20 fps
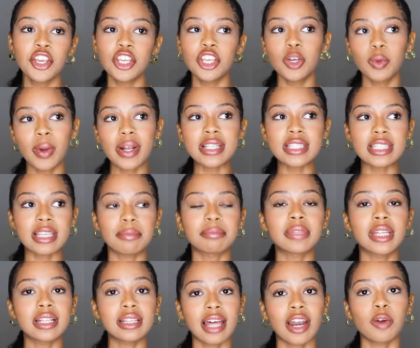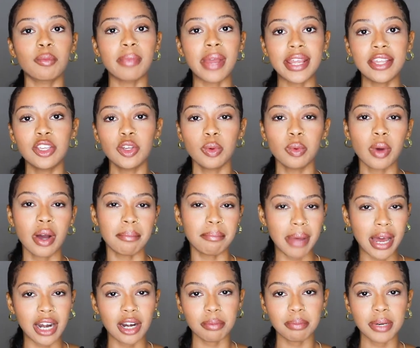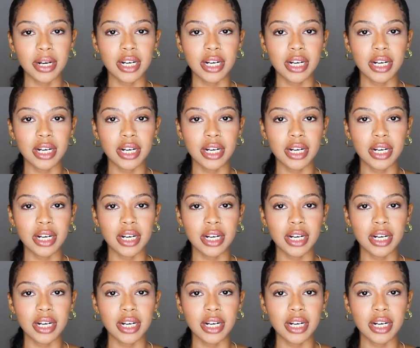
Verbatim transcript: you want something that'll make you a better